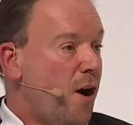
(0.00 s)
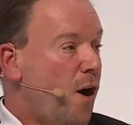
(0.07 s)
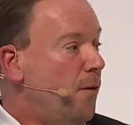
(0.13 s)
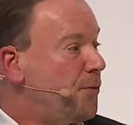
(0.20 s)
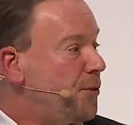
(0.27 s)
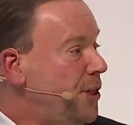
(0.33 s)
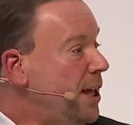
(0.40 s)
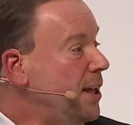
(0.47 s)

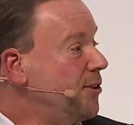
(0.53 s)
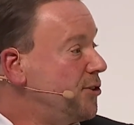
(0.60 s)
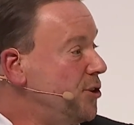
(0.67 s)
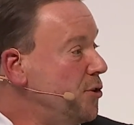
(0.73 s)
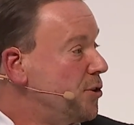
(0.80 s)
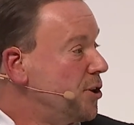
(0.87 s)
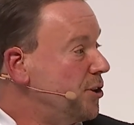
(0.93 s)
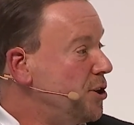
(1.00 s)
of things
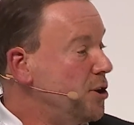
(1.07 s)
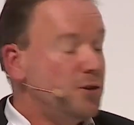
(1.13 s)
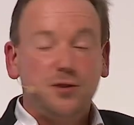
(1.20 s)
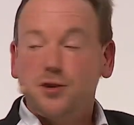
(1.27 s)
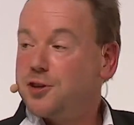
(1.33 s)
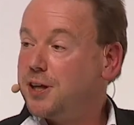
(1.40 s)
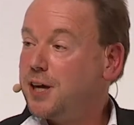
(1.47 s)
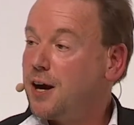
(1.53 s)
you could use
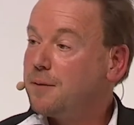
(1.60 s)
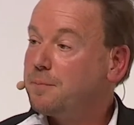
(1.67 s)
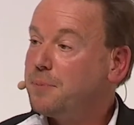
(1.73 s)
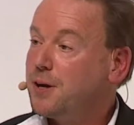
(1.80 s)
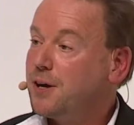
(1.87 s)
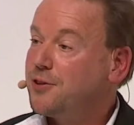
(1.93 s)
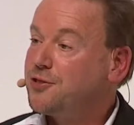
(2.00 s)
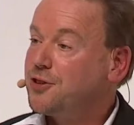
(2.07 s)
as a young
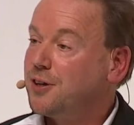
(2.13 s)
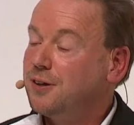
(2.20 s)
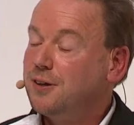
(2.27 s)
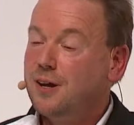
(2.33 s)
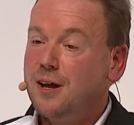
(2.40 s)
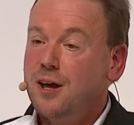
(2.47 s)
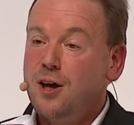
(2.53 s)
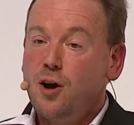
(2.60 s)
person
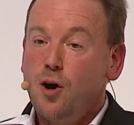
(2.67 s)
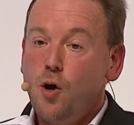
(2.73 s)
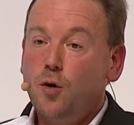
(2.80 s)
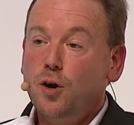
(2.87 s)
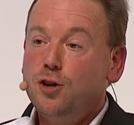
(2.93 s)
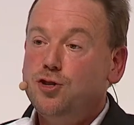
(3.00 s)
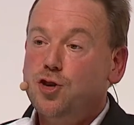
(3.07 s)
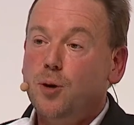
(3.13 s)

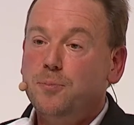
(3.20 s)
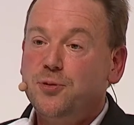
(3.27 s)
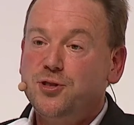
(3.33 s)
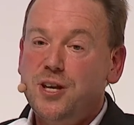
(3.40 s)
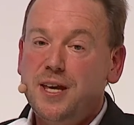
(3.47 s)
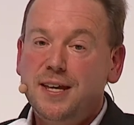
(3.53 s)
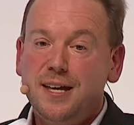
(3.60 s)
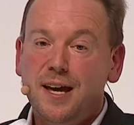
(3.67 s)
or a job
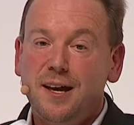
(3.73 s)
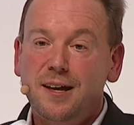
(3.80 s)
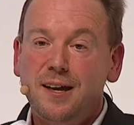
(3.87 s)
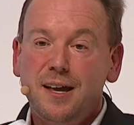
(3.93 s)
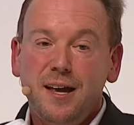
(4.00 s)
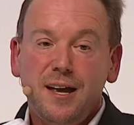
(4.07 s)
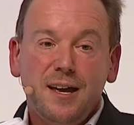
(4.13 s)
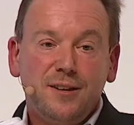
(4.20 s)
seeker
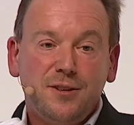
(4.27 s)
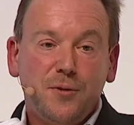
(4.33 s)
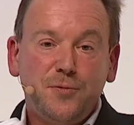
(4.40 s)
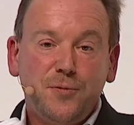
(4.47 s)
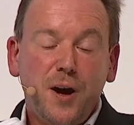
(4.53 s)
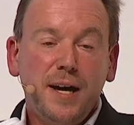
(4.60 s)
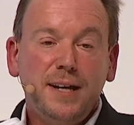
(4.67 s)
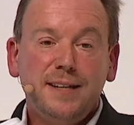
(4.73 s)
to
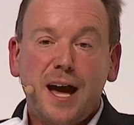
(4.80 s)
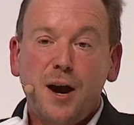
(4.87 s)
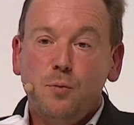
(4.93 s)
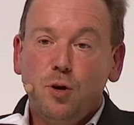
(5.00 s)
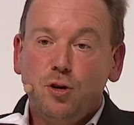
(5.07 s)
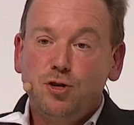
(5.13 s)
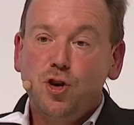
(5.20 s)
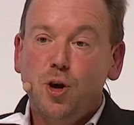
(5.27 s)
find out
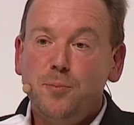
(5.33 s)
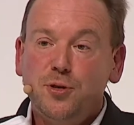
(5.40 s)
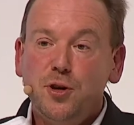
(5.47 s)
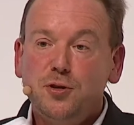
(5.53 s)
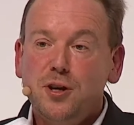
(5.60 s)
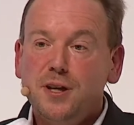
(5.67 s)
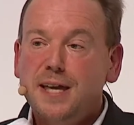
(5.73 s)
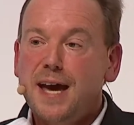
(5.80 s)
what jobs
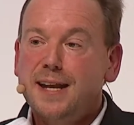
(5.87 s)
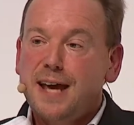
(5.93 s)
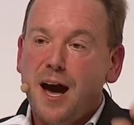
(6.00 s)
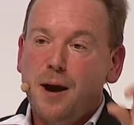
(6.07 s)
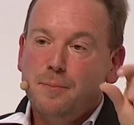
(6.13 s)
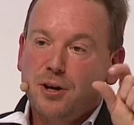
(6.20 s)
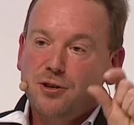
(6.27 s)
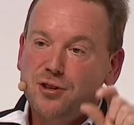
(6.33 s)
you could get,
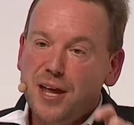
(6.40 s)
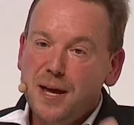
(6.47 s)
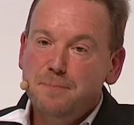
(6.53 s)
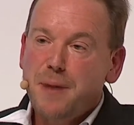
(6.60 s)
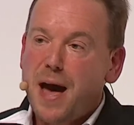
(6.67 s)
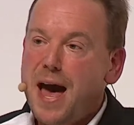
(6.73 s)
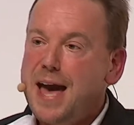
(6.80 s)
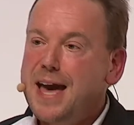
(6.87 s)
how much they
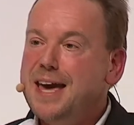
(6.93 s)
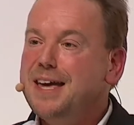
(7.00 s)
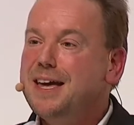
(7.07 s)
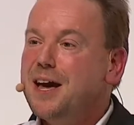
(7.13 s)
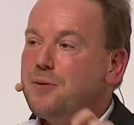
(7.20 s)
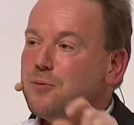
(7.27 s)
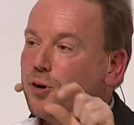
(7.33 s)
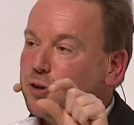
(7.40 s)
pay,
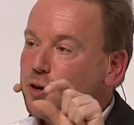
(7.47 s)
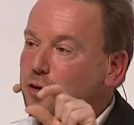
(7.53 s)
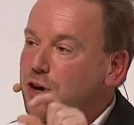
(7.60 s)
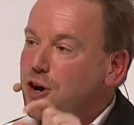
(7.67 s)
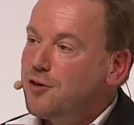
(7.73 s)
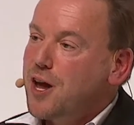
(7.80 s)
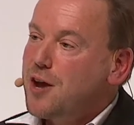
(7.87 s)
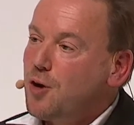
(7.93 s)
what your
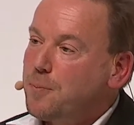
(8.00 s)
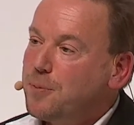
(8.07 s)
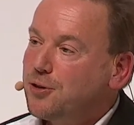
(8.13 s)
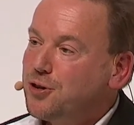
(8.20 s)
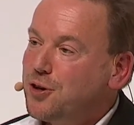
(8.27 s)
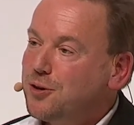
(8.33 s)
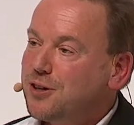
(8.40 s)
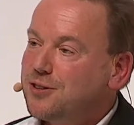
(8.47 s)
career
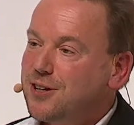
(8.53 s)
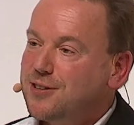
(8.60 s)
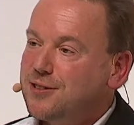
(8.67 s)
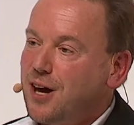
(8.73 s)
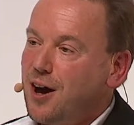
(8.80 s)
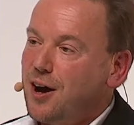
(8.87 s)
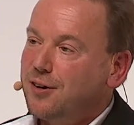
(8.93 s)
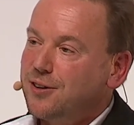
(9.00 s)
opportunities
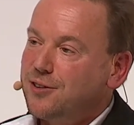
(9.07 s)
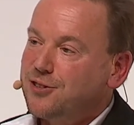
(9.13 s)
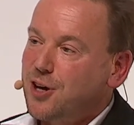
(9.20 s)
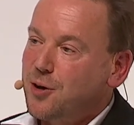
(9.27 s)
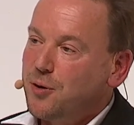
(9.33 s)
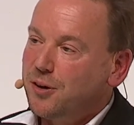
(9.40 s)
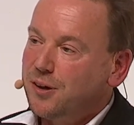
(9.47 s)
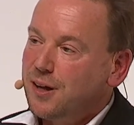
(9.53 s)
are, and
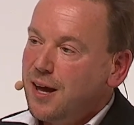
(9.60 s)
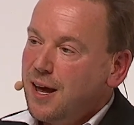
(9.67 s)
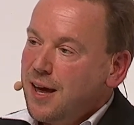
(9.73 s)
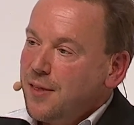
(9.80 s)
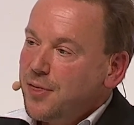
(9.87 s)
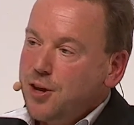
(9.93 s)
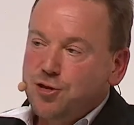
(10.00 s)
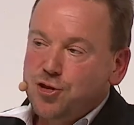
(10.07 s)
so on.
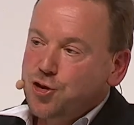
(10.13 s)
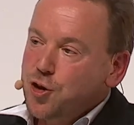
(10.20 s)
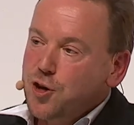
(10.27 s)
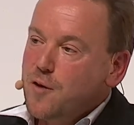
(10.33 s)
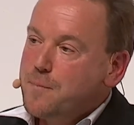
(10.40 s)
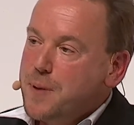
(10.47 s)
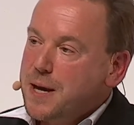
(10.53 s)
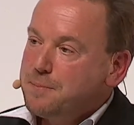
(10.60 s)
This should
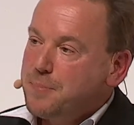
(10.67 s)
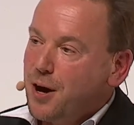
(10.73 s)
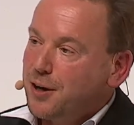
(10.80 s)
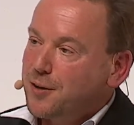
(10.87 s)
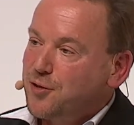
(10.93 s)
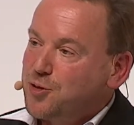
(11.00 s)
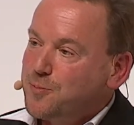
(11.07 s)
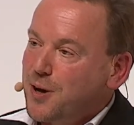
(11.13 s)
have been
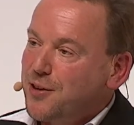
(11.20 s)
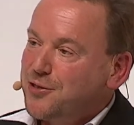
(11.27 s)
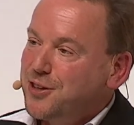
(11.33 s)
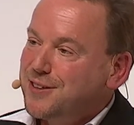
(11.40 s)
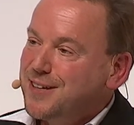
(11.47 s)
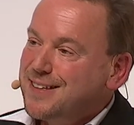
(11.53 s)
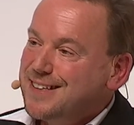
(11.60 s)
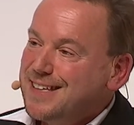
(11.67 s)
part of smart
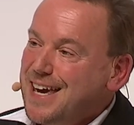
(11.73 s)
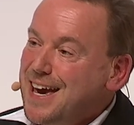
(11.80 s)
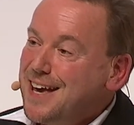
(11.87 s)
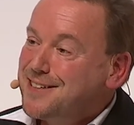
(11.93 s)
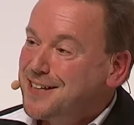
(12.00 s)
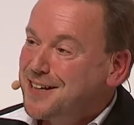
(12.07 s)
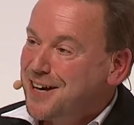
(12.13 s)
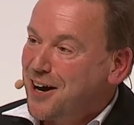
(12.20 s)
cities
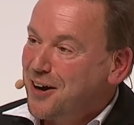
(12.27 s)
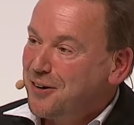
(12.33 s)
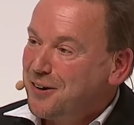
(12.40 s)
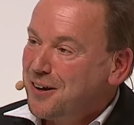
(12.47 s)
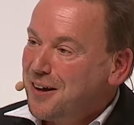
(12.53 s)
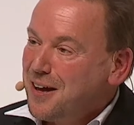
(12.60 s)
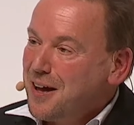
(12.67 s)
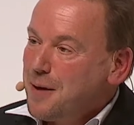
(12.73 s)
years ago,
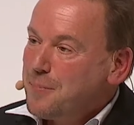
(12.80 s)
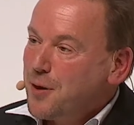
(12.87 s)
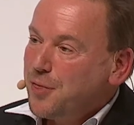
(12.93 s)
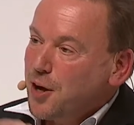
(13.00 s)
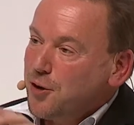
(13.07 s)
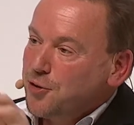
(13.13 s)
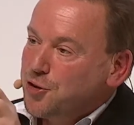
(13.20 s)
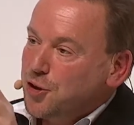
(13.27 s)
but
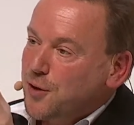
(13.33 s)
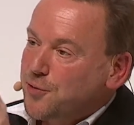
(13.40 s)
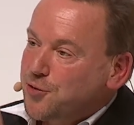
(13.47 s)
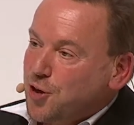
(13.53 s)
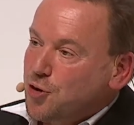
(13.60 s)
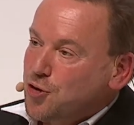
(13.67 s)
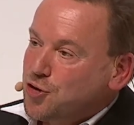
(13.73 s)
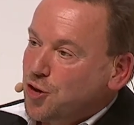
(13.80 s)
those sort of
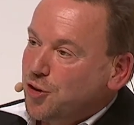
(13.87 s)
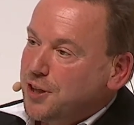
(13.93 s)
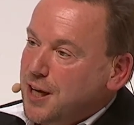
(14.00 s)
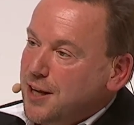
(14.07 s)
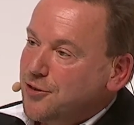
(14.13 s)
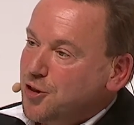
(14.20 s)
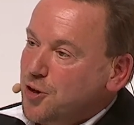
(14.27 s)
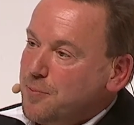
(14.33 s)
social
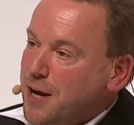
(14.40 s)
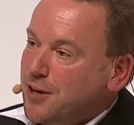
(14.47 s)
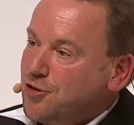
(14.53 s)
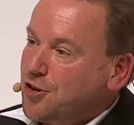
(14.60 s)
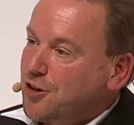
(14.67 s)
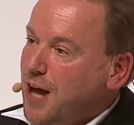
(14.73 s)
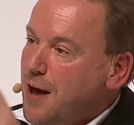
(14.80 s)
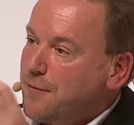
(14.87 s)
needs you
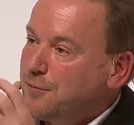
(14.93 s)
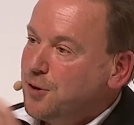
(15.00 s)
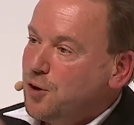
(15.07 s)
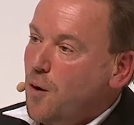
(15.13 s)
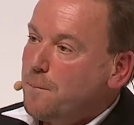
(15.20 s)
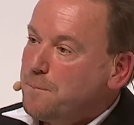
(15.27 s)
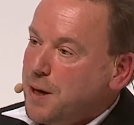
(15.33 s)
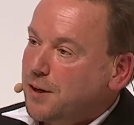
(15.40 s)
mentioned have
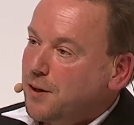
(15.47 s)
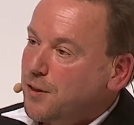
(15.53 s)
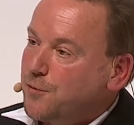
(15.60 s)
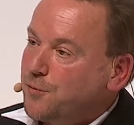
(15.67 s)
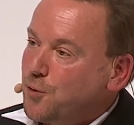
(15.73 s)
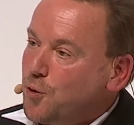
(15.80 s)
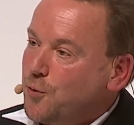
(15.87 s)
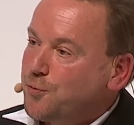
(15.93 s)
not been at the
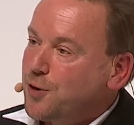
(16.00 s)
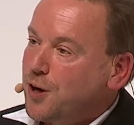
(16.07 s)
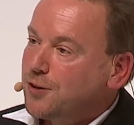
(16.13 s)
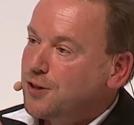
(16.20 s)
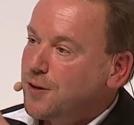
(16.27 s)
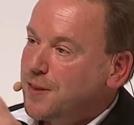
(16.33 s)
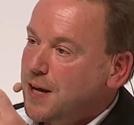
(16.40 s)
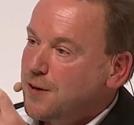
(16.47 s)

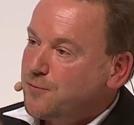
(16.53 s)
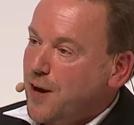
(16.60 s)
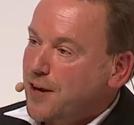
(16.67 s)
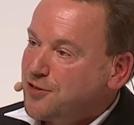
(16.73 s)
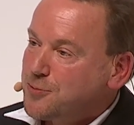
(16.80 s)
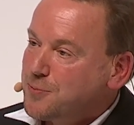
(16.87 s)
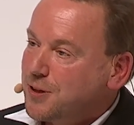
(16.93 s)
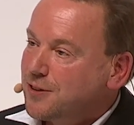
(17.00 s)
forefront of the
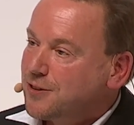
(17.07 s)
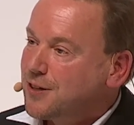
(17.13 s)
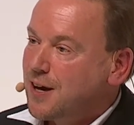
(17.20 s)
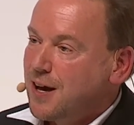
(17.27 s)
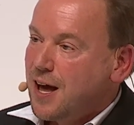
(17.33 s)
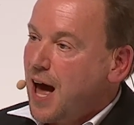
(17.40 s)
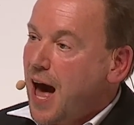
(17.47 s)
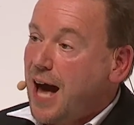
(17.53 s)
investment
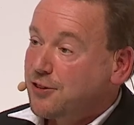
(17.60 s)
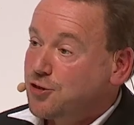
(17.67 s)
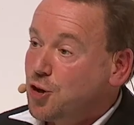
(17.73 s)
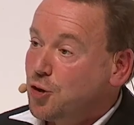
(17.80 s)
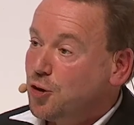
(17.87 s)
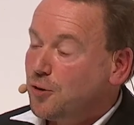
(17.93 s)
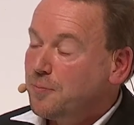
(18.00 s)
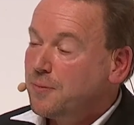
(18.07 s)
at
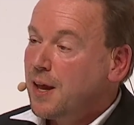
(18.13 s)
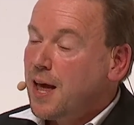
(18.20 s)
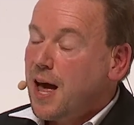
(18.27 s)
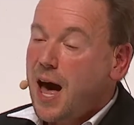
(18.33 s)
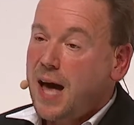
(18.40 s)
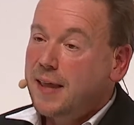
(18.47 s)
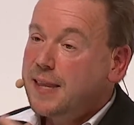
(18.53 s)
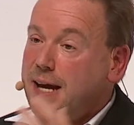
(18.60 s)
all.
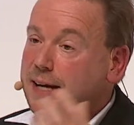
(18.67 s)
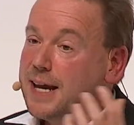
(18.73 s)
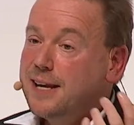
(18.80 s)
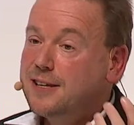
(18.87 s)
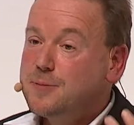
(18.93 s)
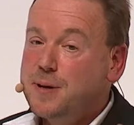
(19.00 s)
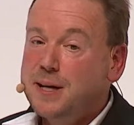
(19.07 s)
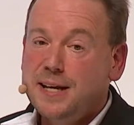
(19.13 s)
And they
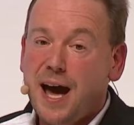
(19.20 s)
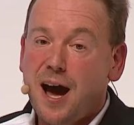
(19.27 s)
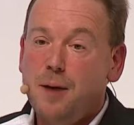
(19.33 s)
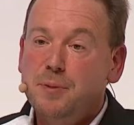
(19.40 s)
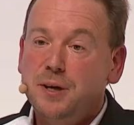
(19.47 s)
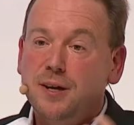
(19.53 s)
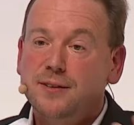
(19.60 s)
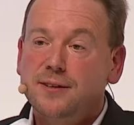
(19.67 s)
need to be now
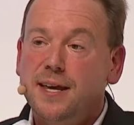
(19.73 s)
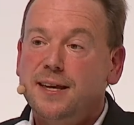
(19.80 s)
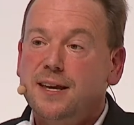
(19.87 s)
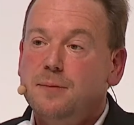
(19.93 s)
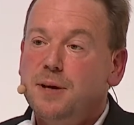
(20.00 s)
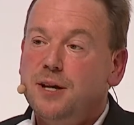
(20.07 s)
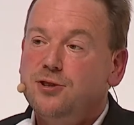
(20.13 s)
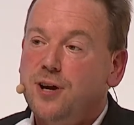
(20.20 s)
because they
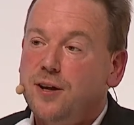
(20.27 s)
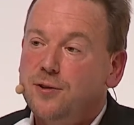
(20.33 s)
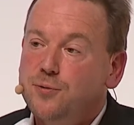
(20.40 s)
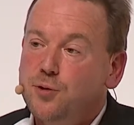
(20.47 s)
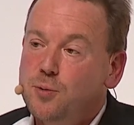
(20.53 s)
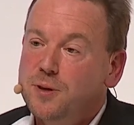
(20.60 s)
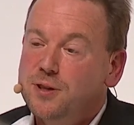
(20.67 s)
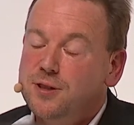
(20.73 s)
can be
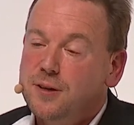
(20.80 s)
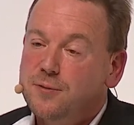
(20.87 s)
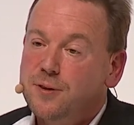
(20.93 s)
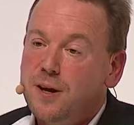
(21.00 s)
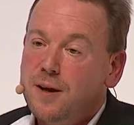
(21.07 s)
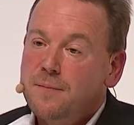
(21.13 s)
transformative.